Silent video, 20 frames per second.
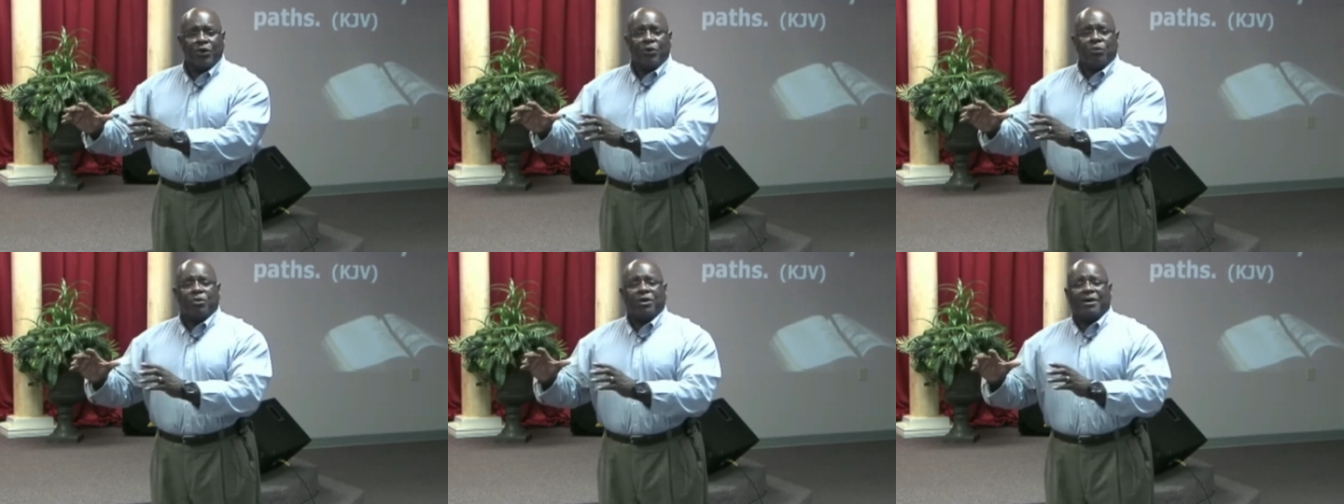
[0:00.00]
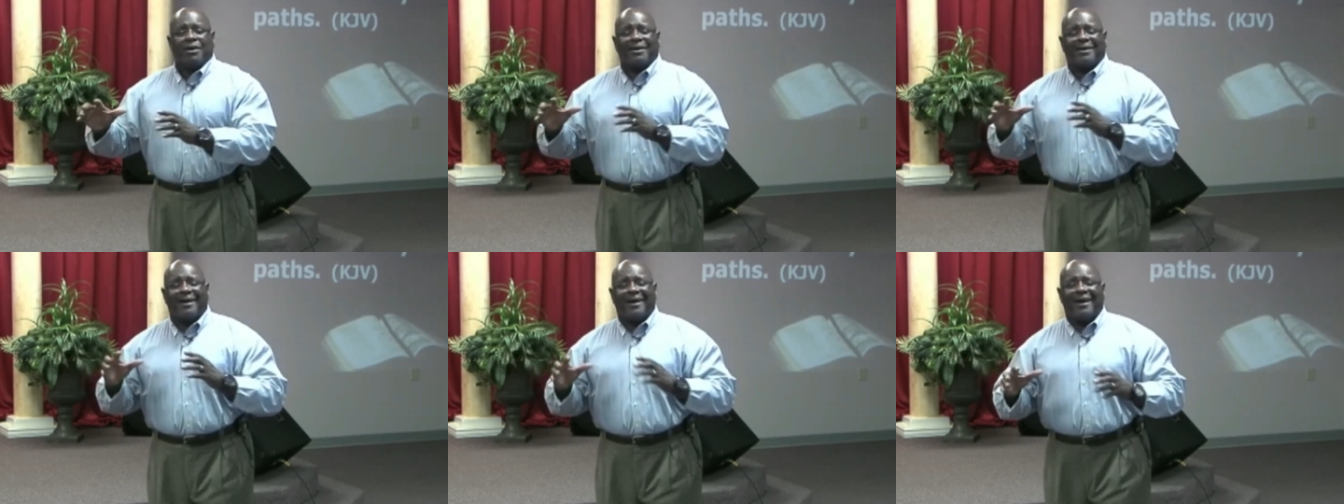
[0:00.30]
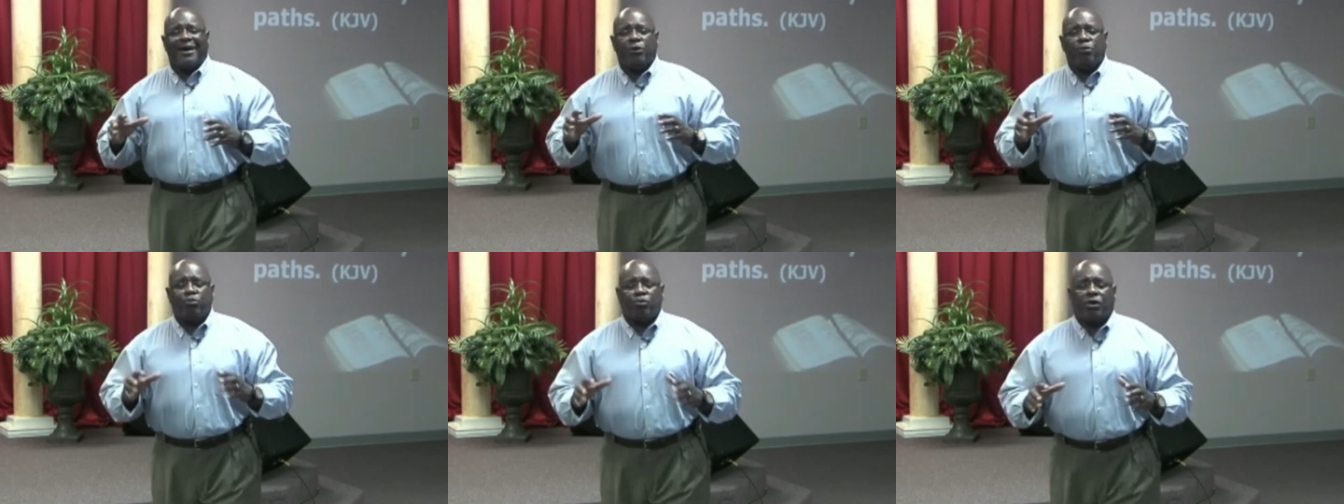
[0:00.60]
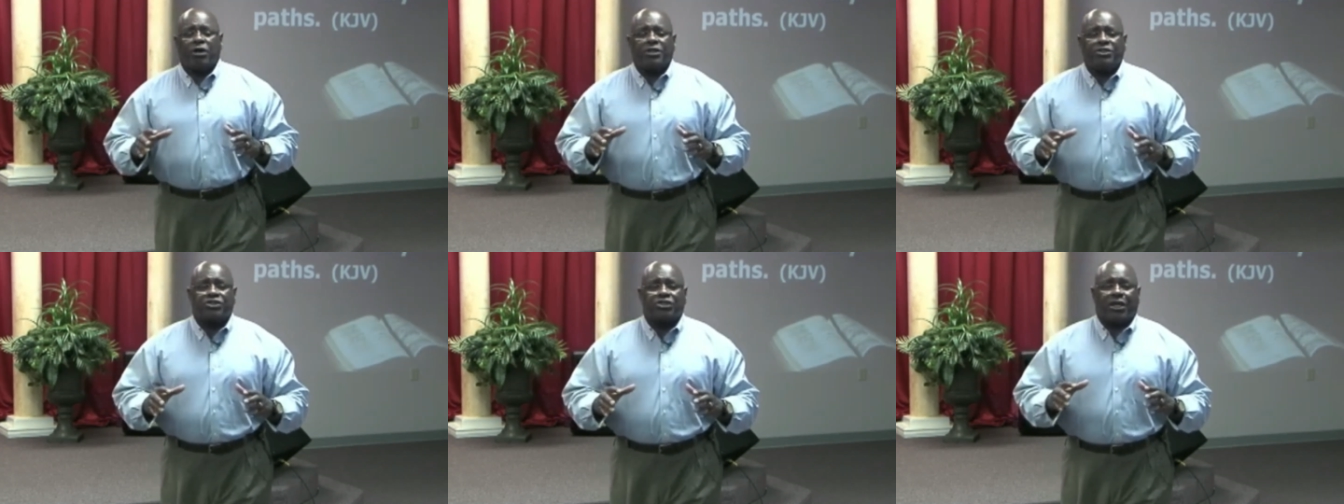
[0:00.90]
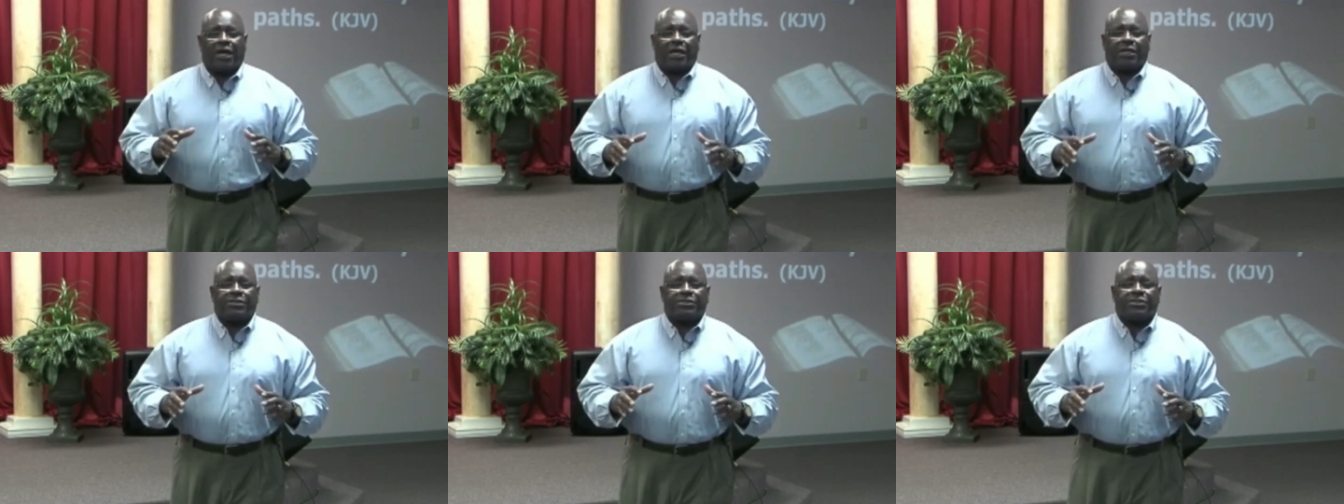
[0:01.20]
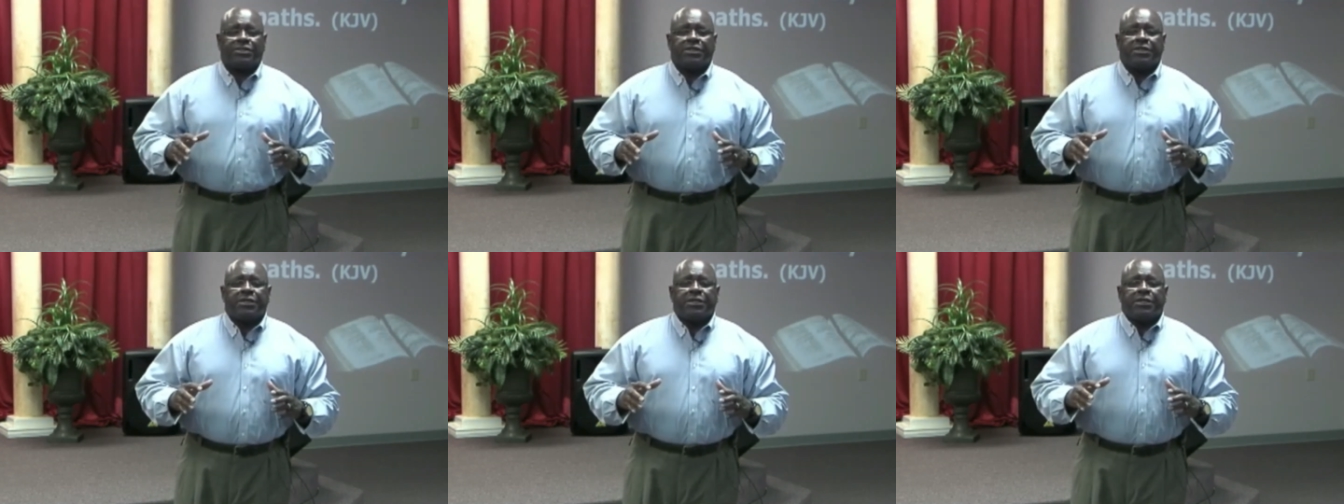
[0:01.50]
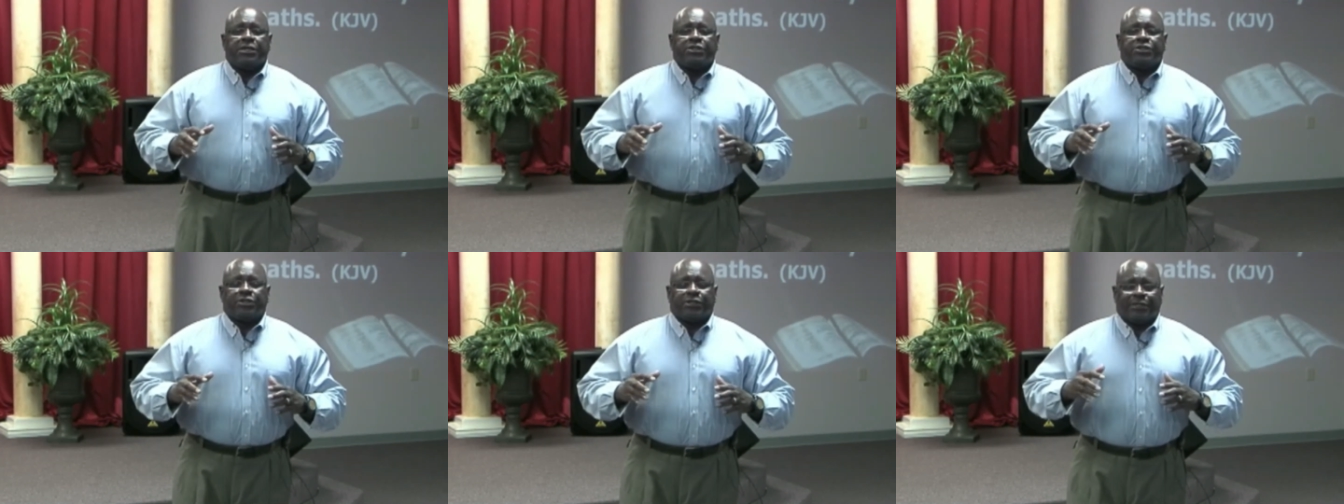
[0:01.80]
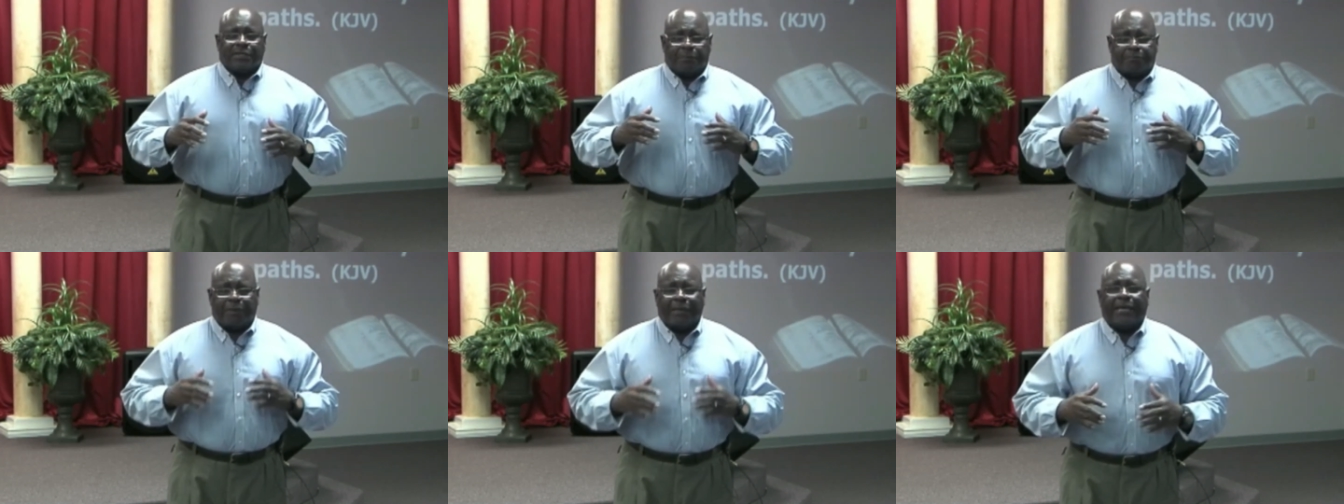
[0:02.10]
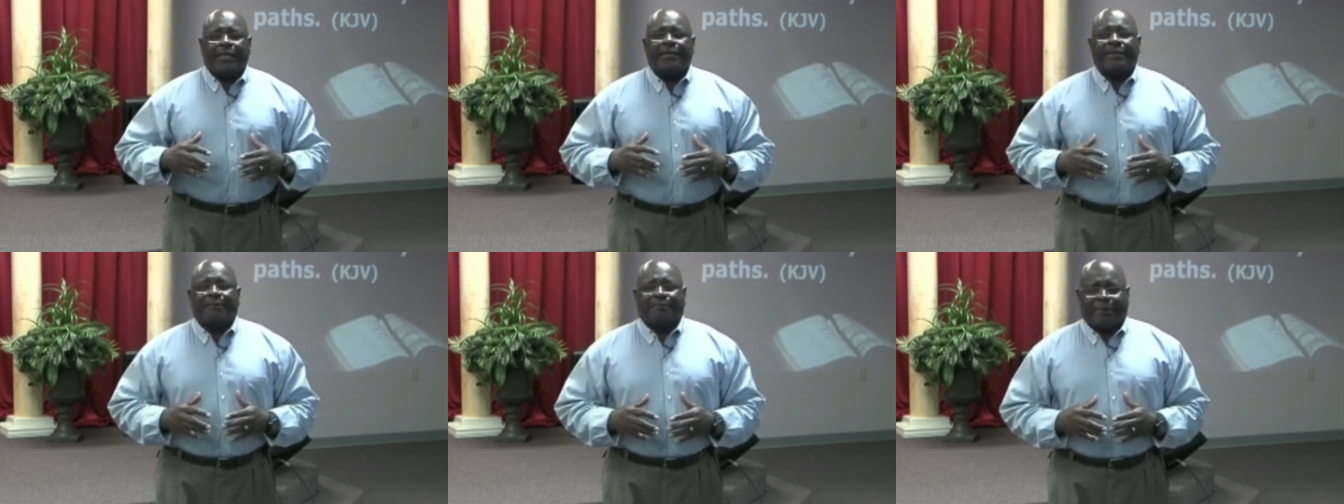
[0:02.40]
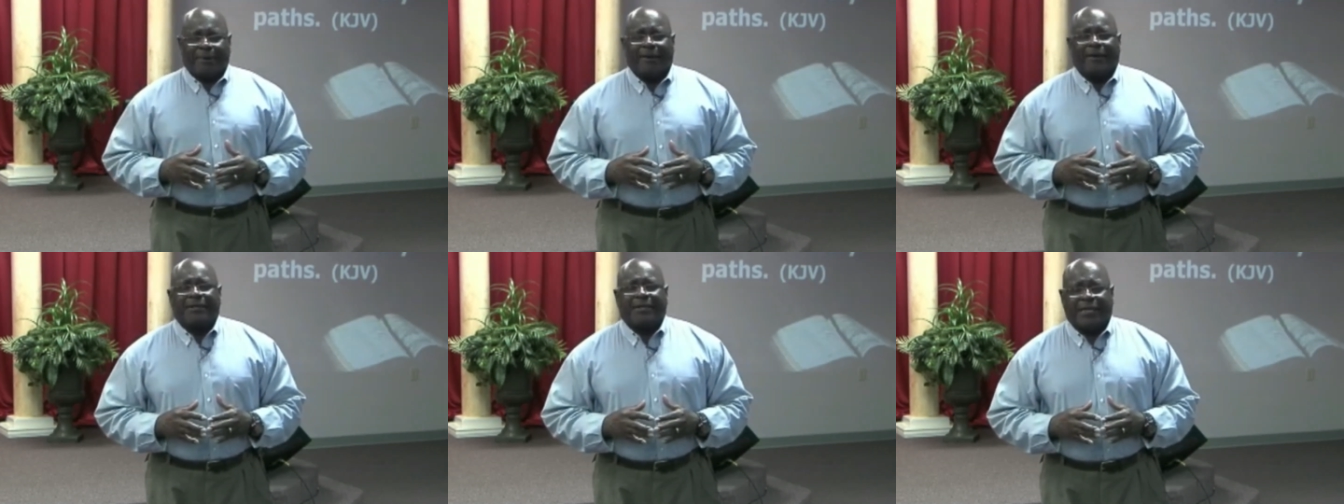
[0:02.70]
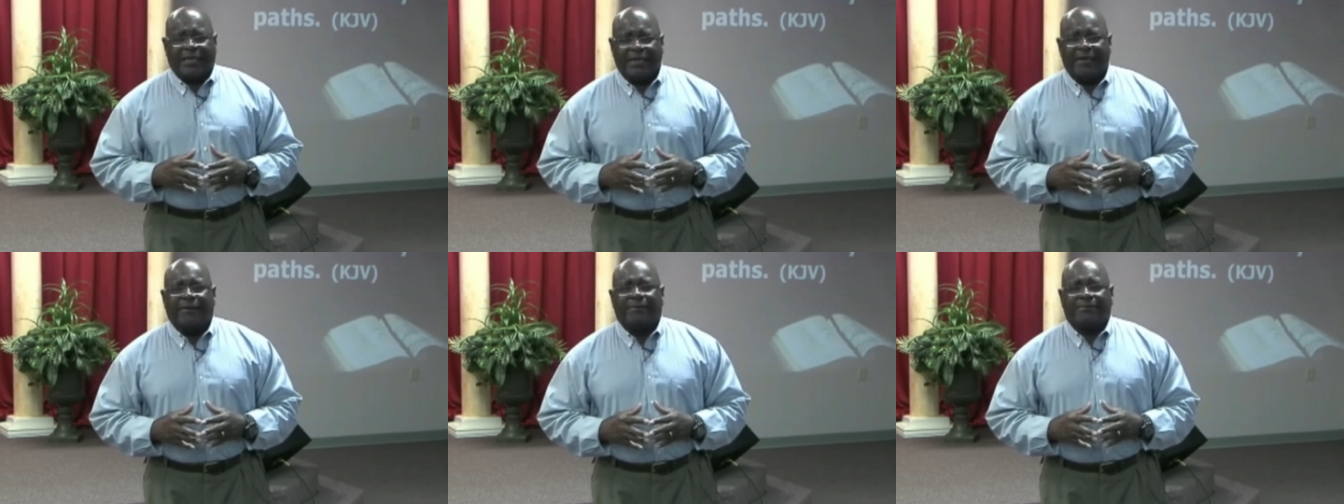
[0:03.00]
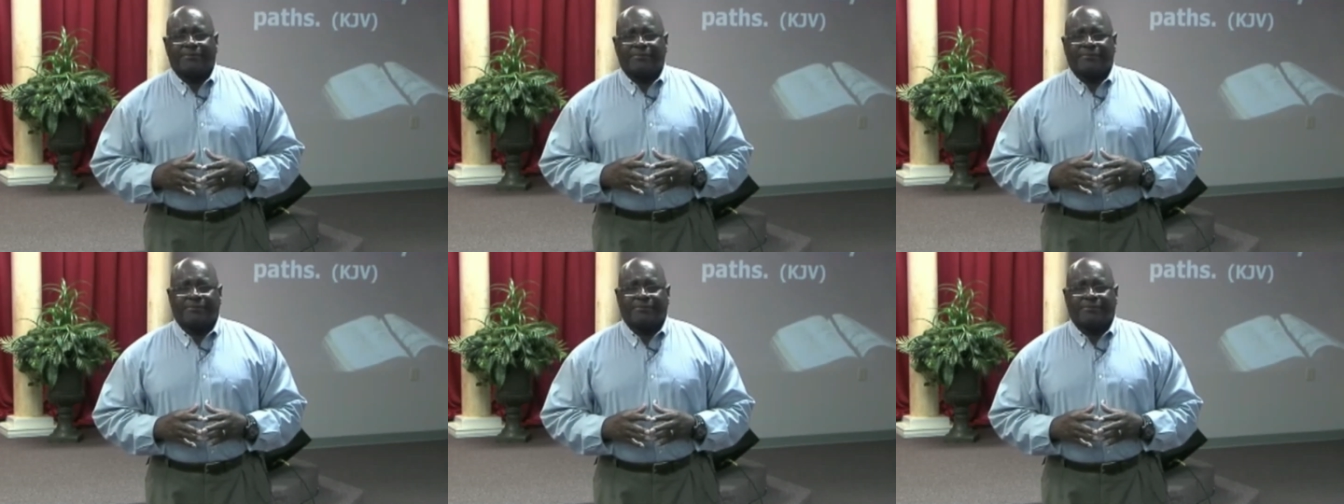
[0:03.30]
Well, God wants us to depend upon Him.